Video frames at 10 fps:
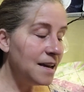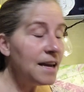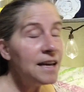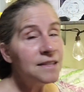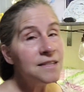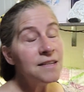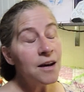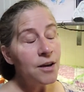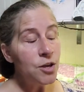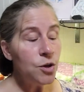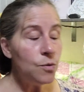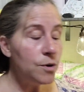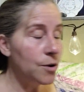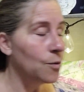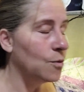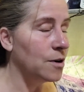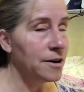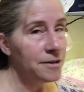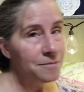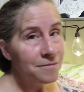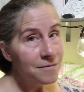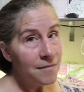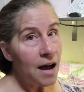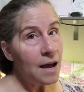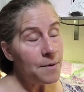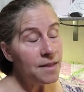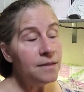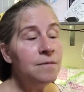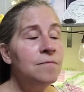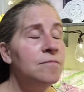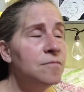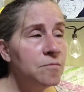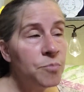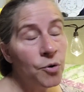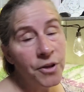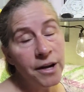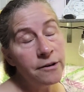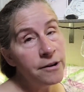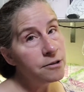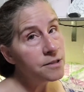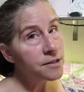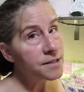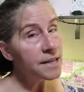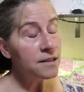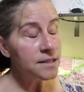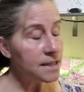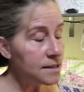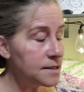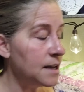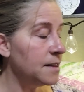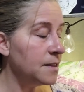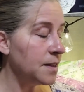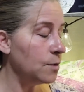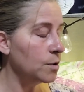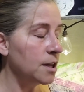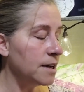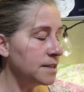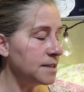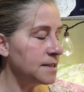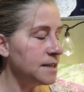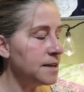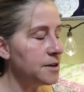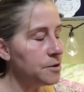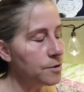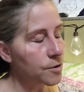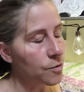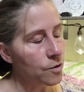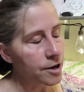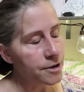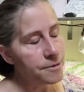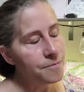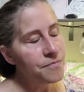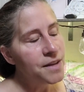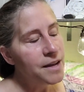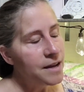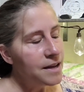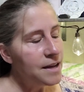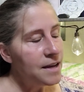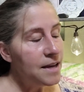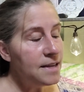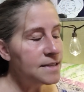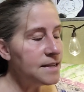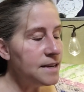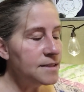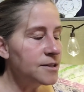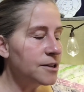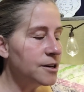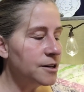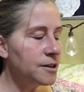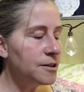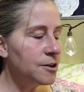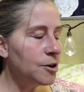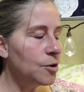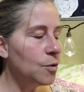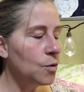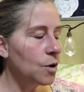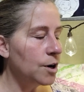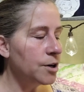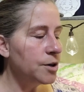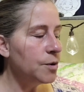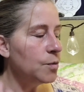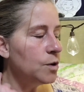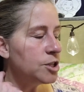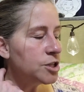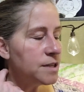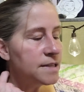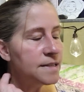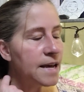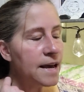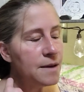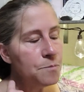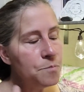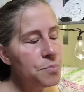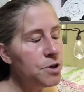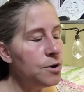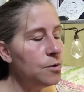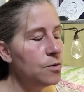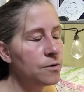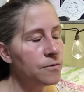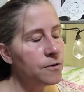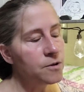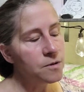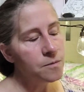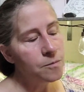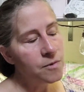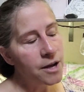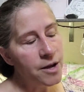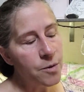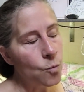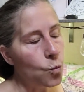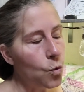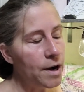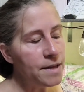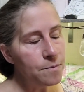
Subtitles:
It's a unicorn. I mean, both Harrier and Tercel did say that they would like to see a unicorn. He sees her horn, which is a beautiful, like, white